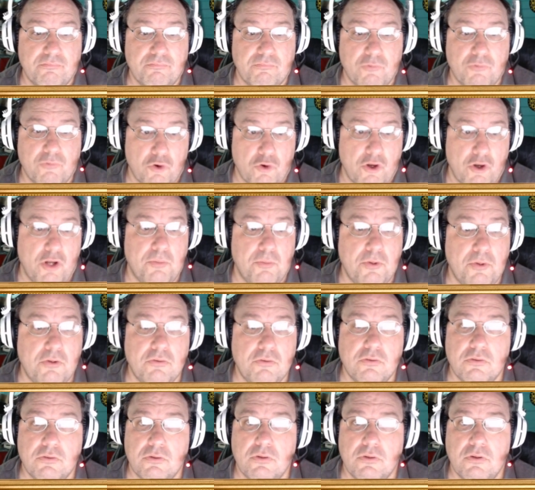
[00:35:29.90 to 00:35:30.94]
credible?
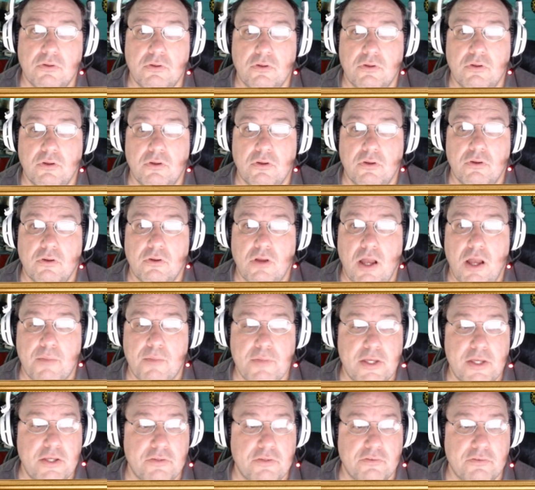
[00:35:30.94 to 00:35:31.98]
I
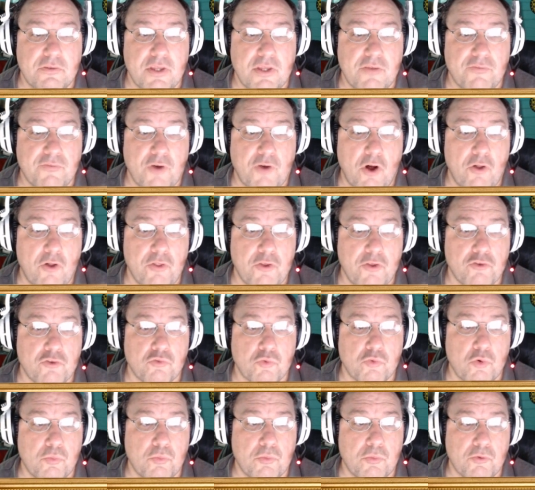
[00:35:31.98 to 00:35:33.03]
mean, if all these
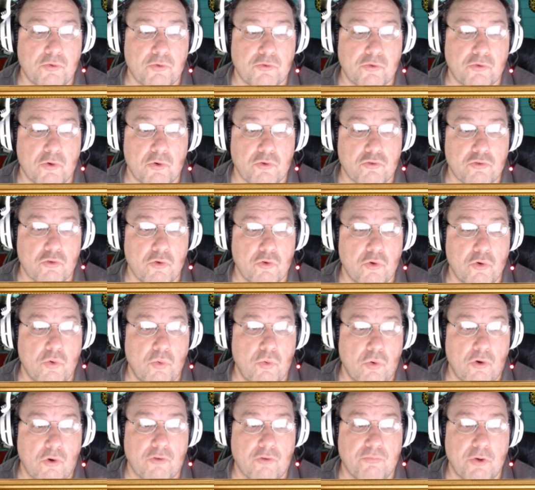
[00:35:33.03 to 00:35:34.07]
rumors are true,
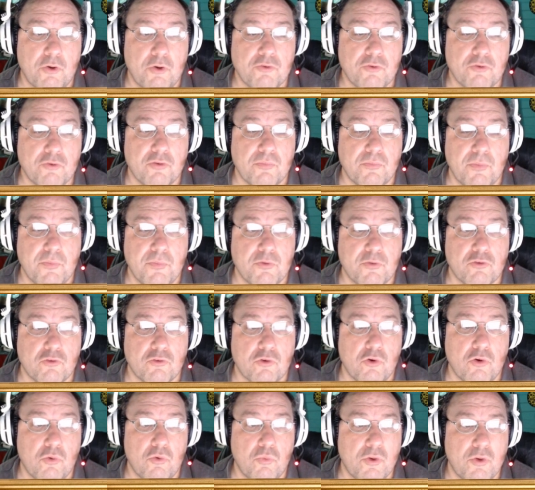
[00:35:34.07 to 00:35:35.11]
or if most of them is
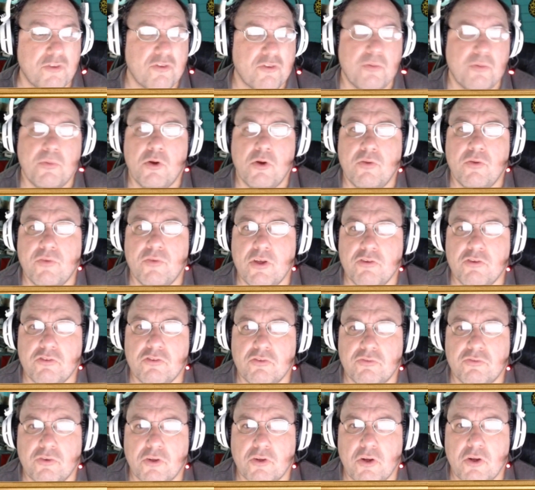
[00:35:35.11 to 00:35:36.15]
true, what's the
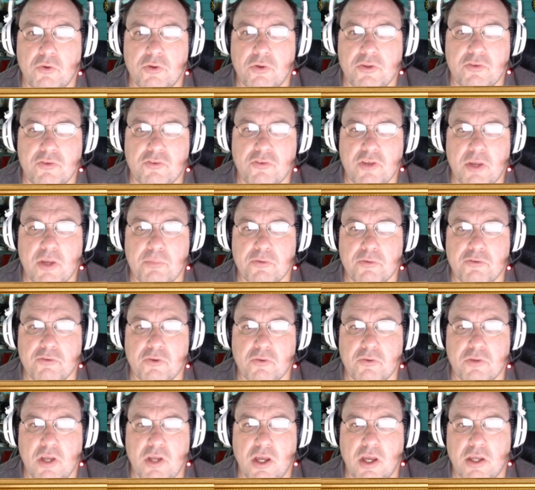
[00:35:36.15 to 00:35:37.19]
motivation for going to see
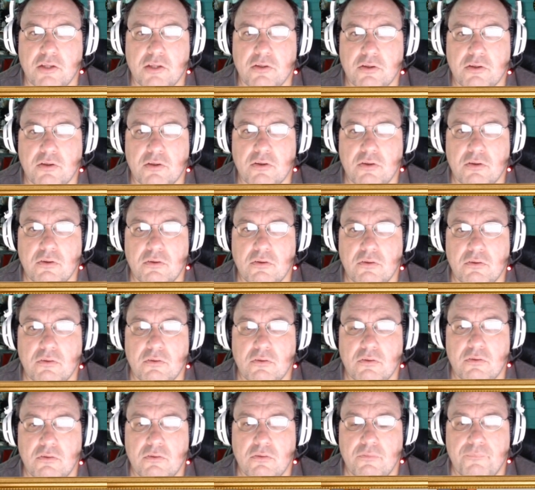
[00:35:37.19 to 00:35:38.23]
episode 9?
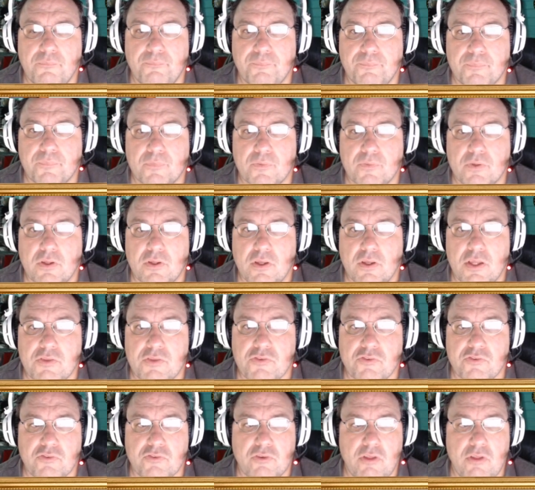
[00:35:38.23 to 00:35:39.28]

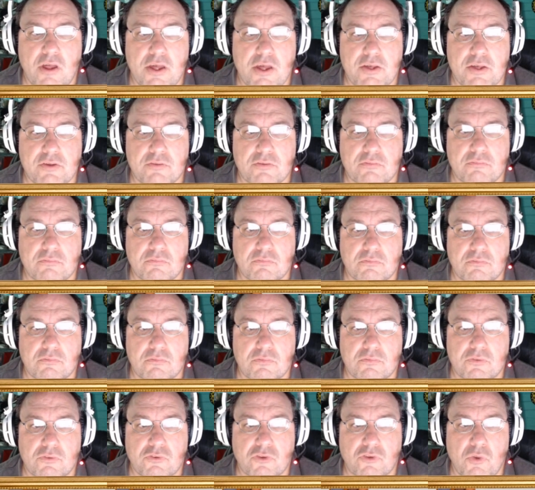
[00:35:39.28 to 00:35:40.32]
It's like
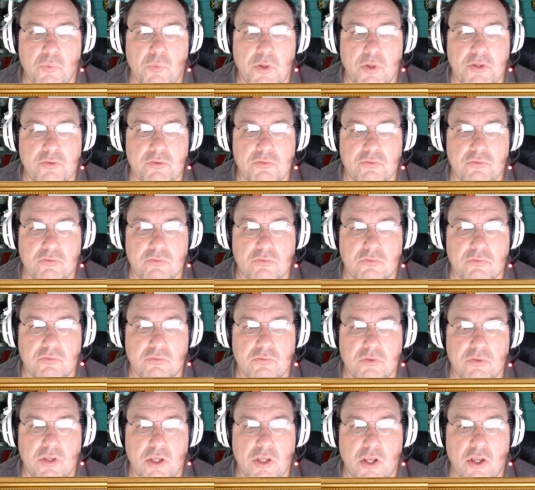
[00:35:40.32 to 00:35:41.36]
someone,
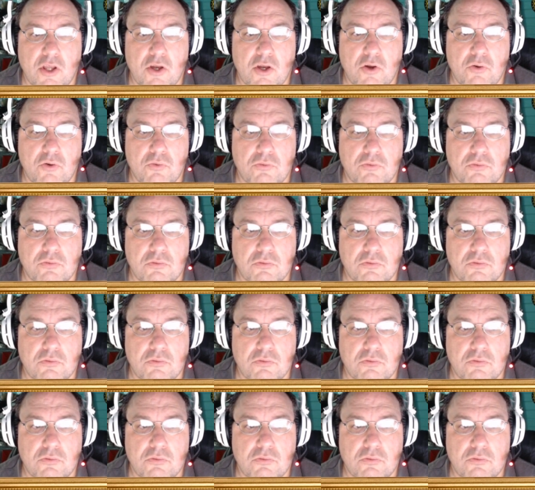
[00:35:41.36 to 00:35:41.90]
you know,